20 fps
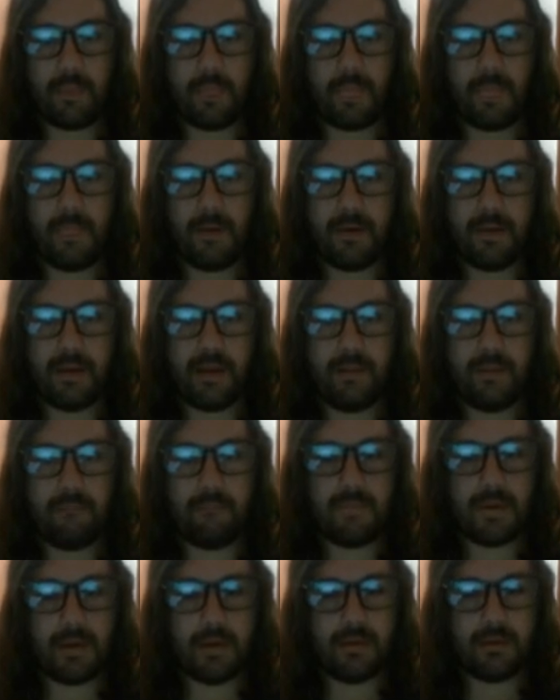Oh yeah,
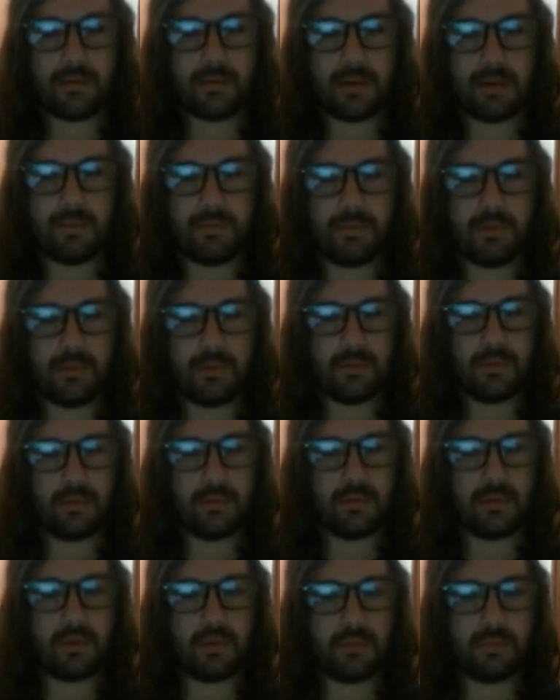I also have
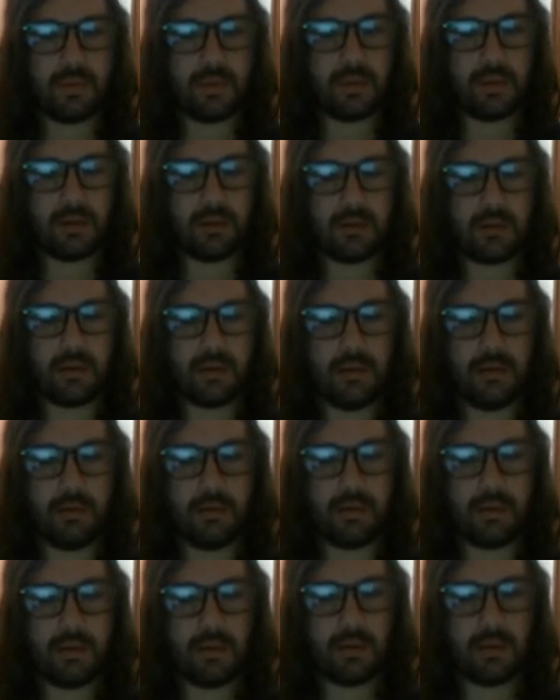to update it here in